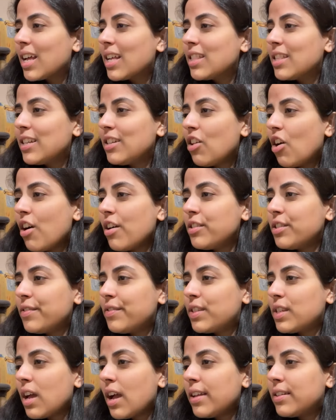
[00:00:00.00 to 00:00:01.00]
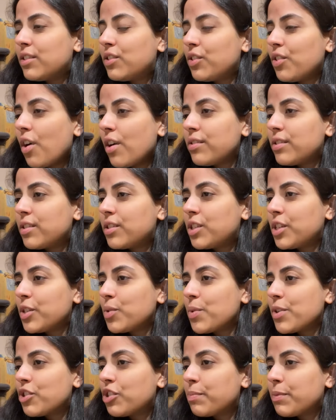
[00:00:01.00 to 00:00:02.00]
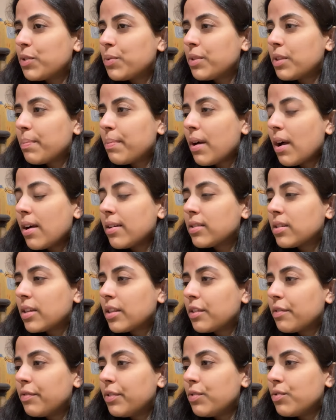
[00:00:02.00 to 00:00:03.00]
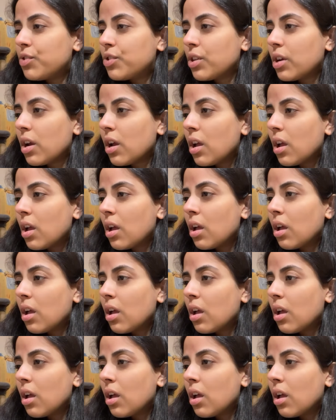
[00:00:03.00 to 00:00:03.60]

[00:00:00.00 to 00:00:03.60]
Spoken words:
The laws of science do not distinguish between the past and the future.